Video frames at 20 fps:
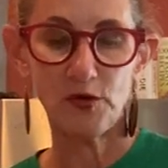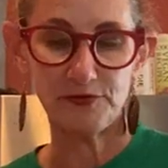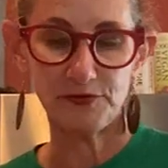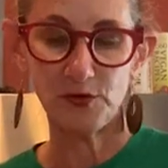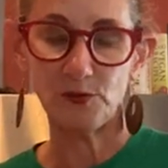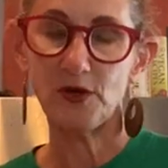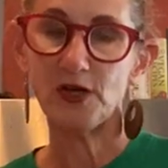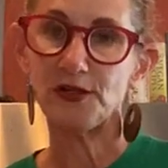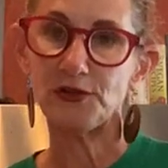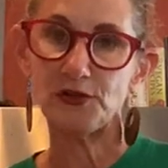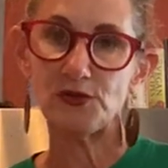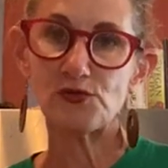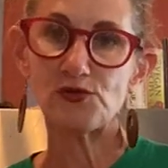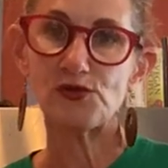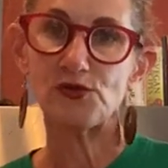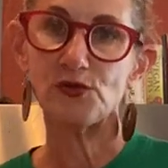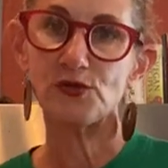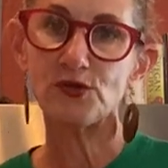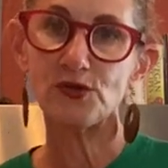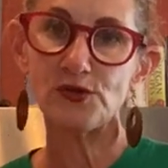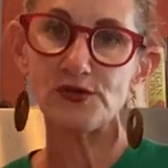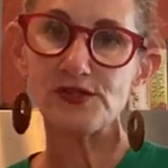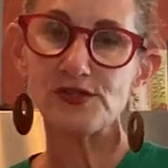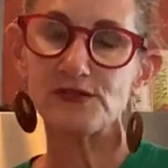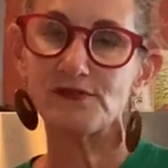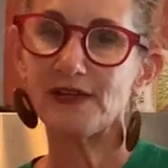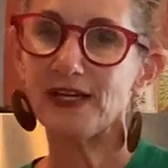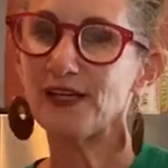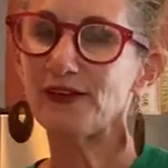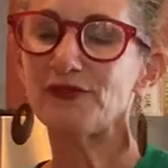If you want to use noodles,
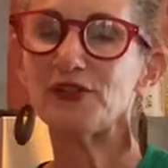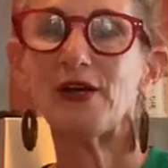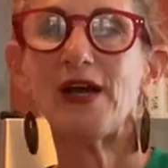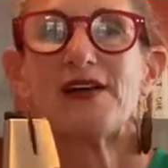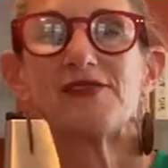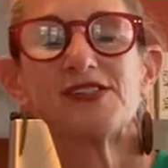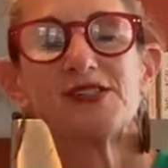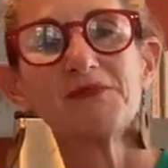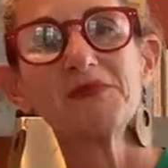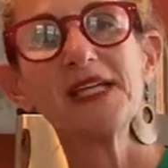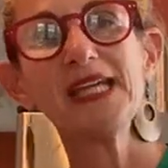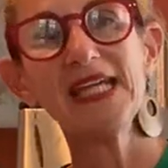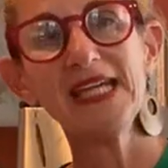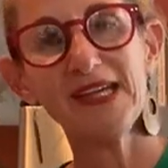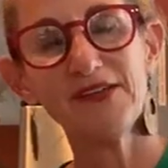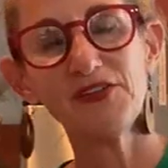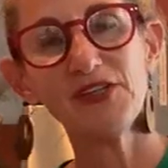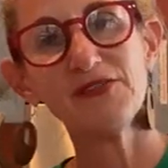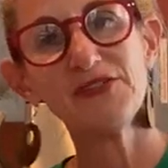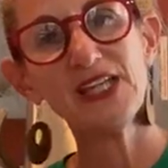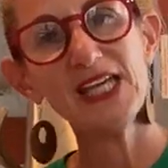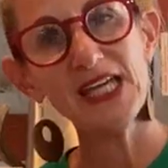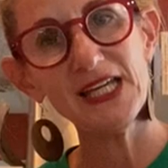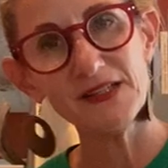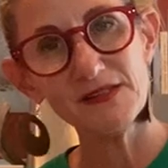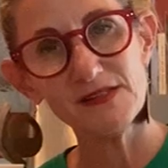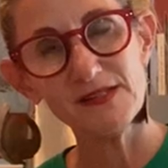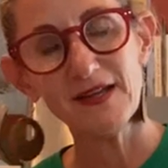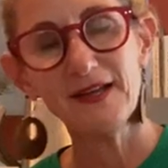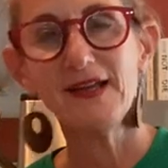like if you have
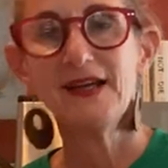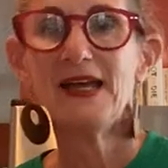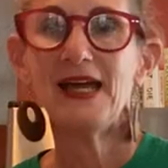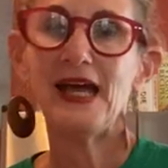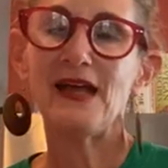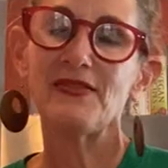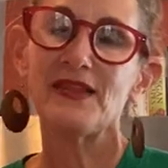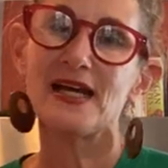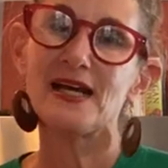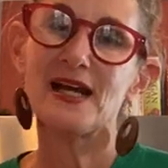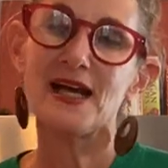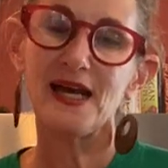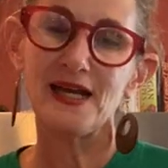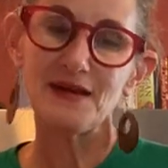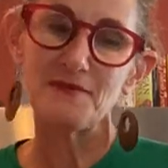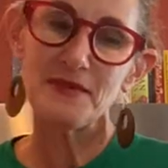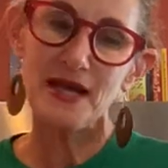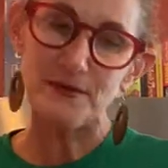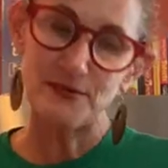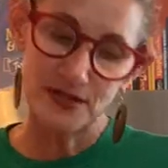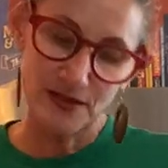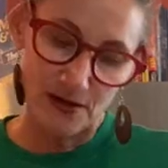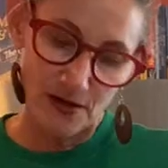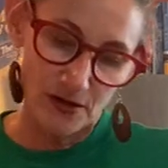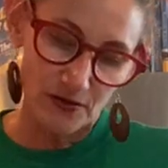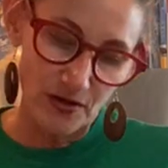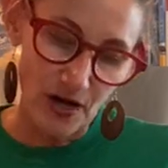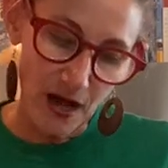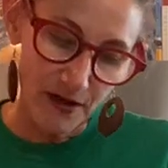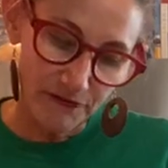kids and they kind of, maybe they're
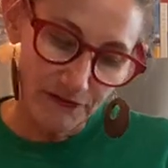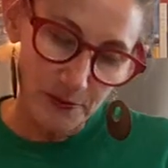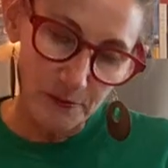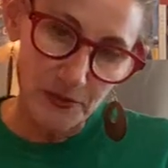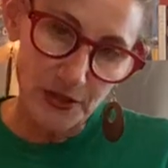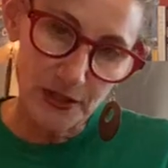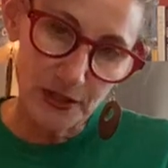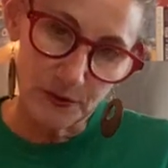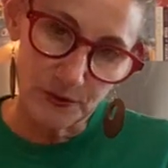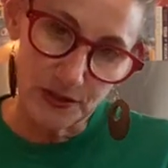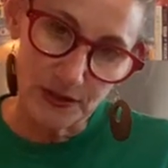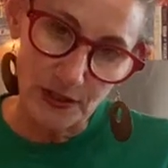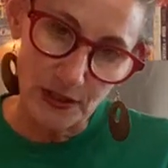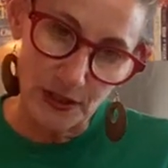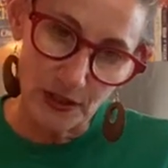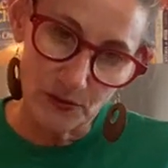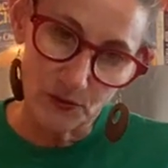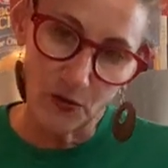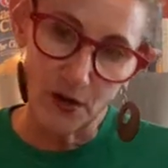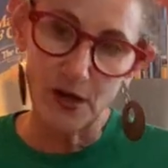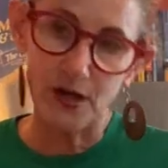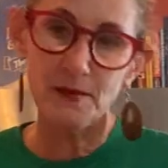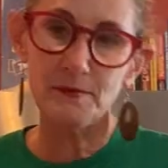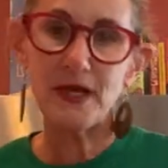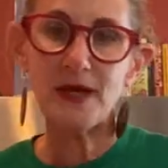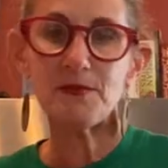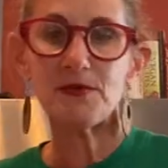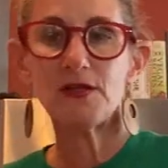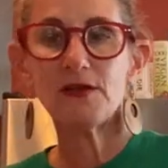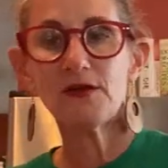not familiar with quinoa,
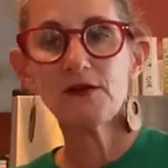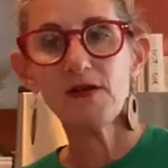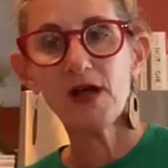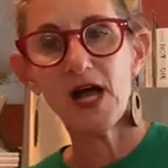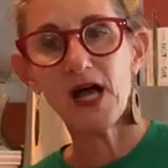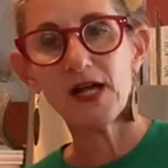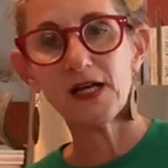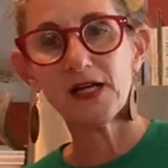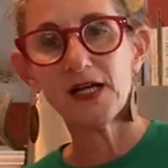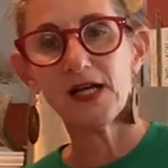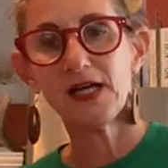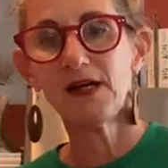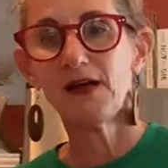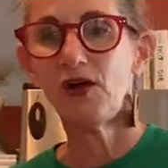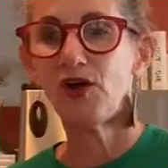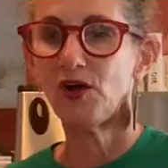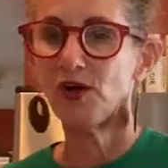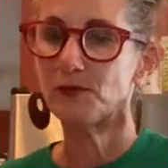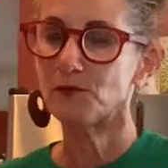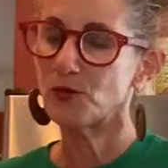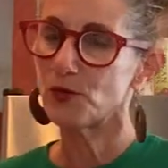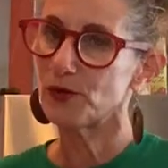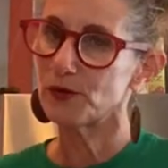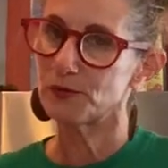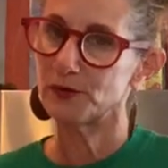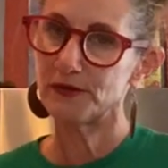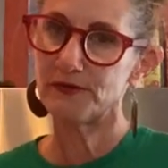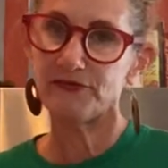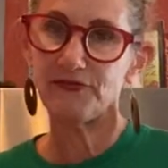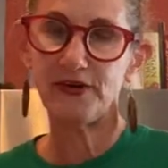maybe they're not kind of on board
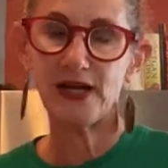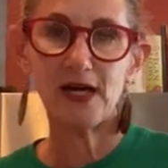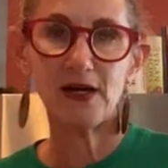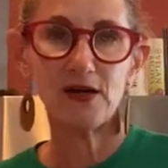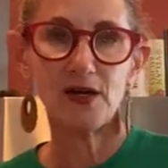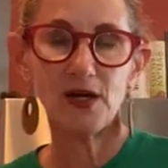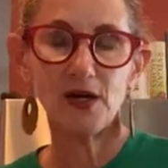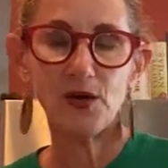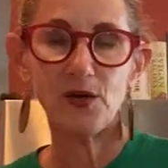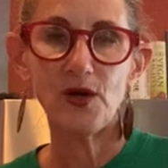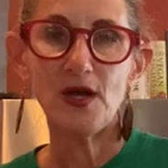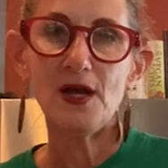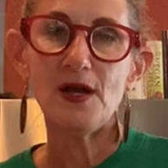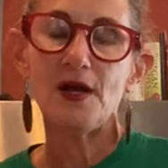with farro,